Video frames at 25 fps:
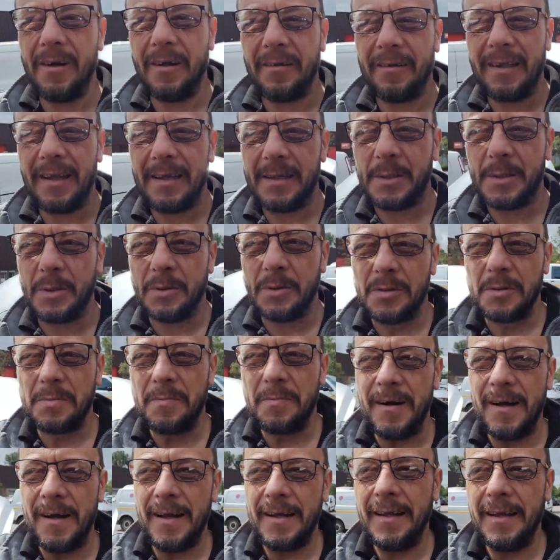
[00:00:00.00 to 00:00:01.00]
God, that sun's
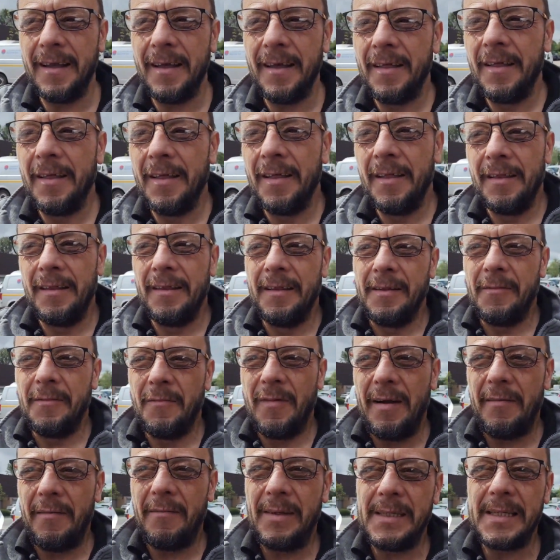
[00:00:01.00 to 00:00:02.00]
bright.
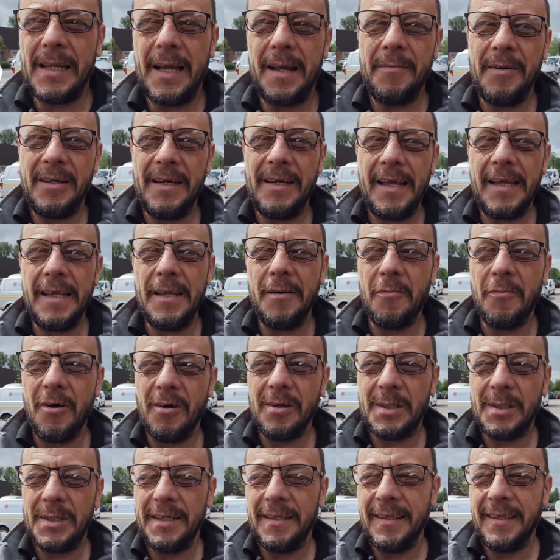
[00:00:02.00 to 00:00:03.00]
Whatever time of day you're
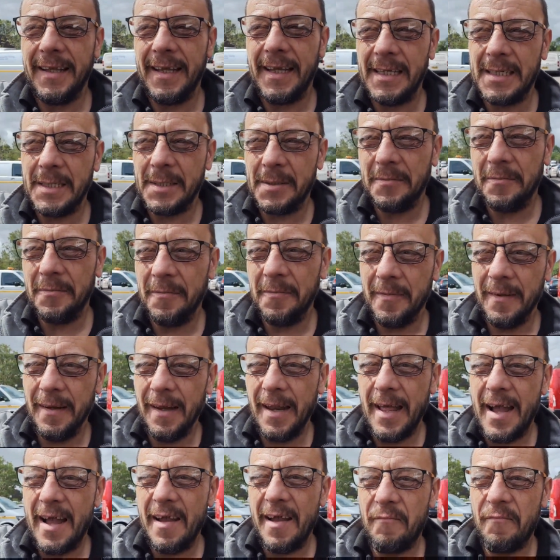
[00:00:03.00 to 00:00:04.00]
watching this, we're
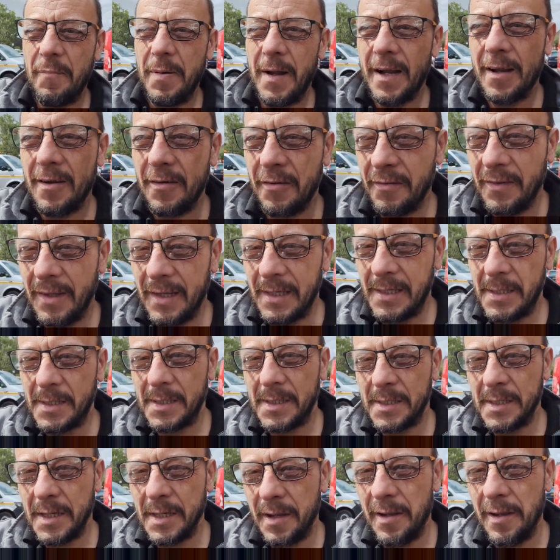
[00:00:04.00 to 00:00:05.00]
live back on
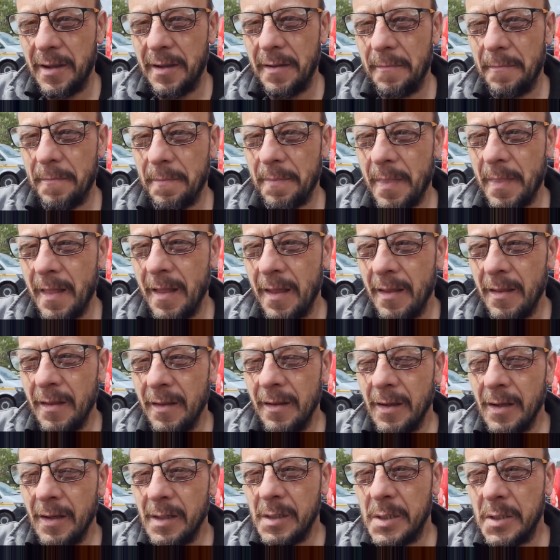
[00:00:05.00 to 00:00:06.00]
this uh,
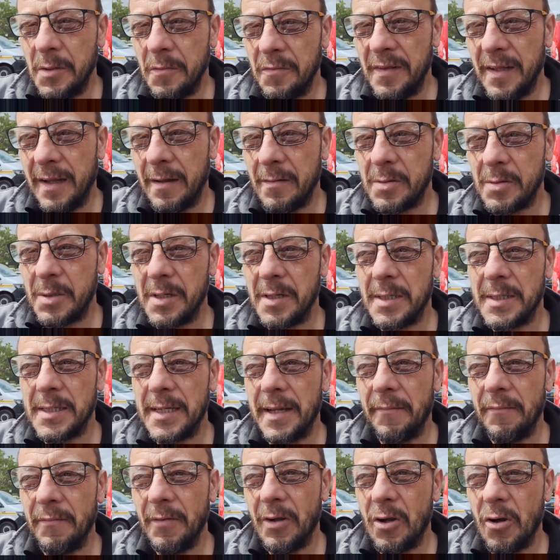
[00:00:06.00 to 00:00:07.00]
two thousand
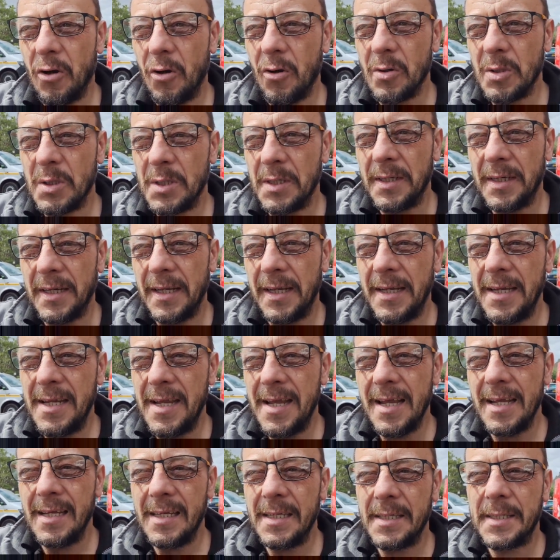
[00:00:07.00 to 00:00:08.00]
seven Corsa D
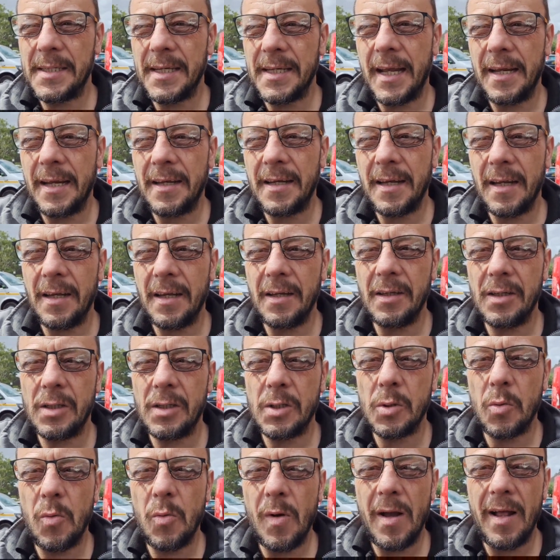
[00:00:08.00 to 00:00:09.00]

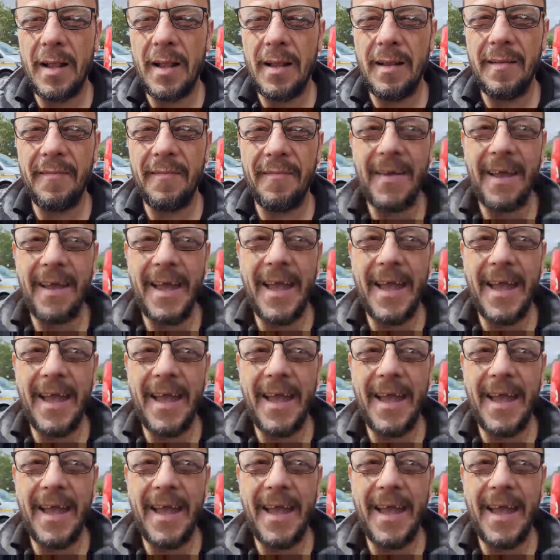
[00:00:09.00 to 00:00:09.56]
Z